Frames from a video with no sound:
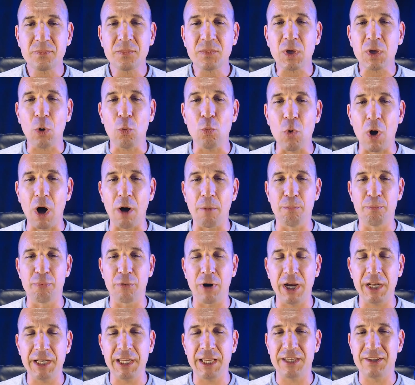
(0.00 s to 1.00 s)
while
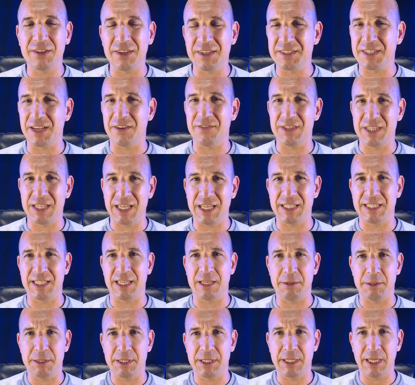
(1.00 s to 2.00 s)
Brady does have a
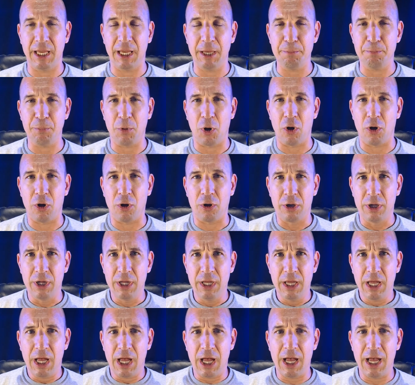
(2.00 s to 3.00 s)
decent deep ball,
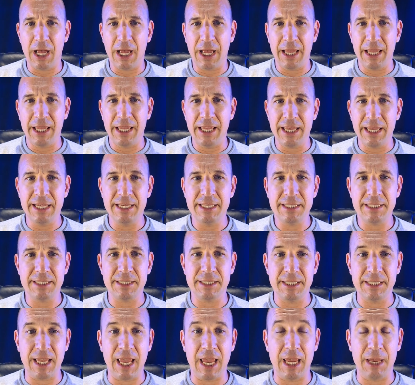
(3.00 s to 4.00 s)
his
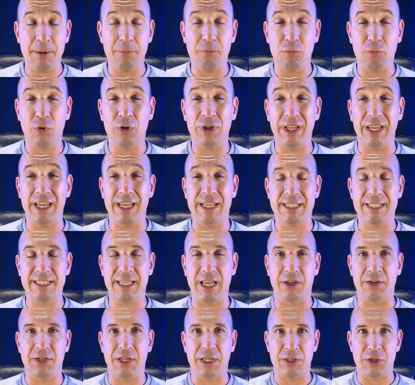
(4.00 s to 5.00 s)
game really
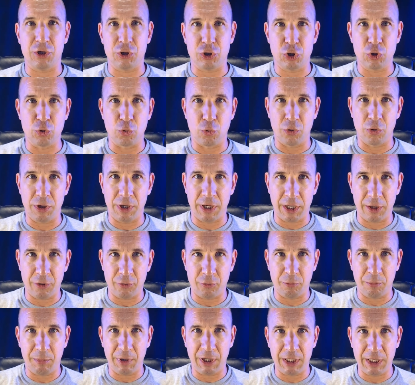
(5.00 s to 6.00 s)
excelled at the short and
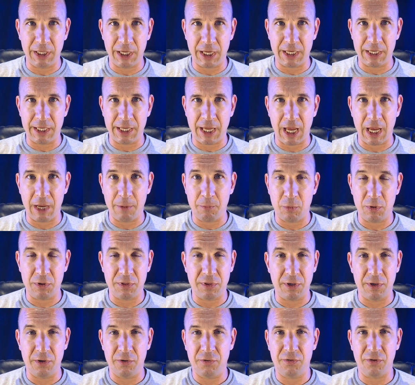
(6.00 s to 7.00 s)
intermediate game
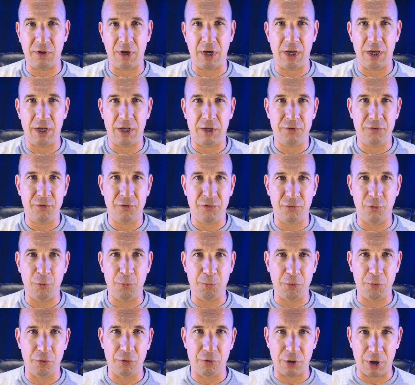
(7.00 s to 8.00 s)
with his
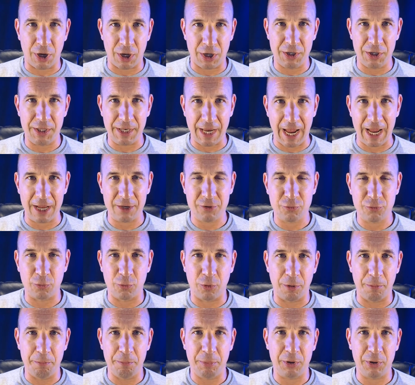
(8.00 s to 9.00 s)
super
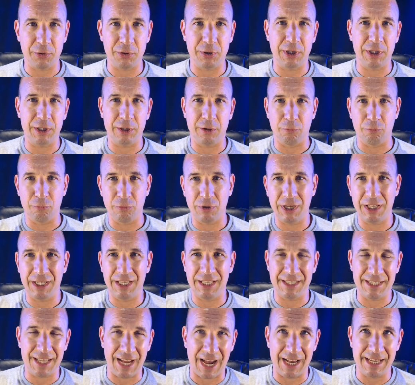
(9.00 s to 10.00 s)
unnatural ability to read
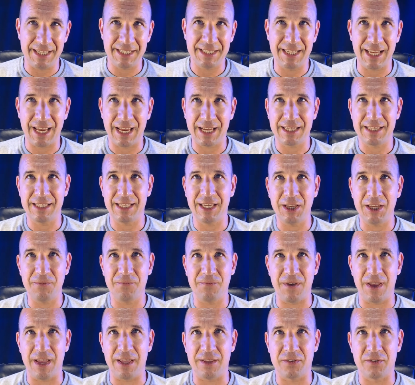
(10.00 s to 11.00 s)
and dissect
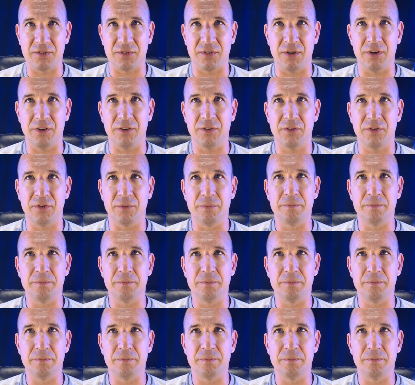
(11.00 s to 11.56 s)
defenses.